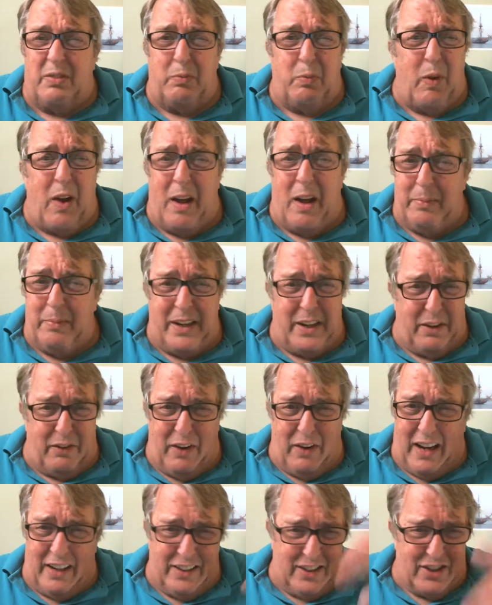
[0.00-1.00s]
why I'm getting
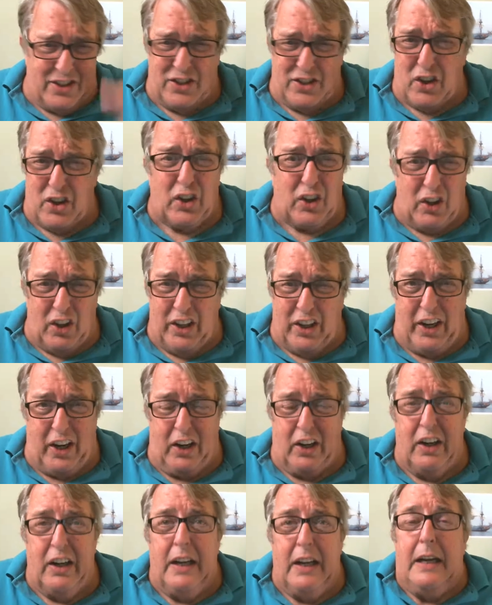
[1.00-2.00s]
around this circle
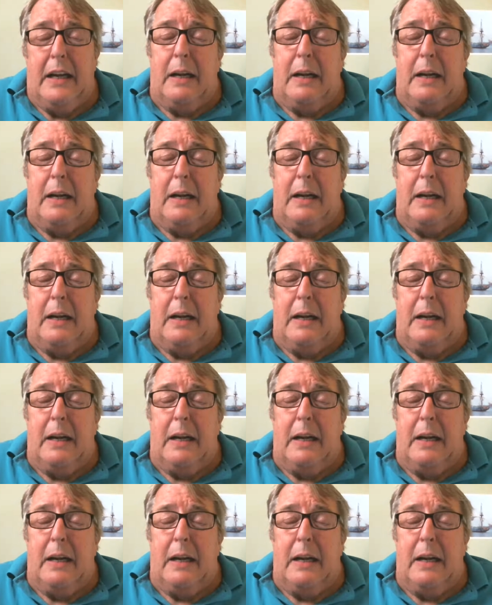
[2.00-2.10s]
here.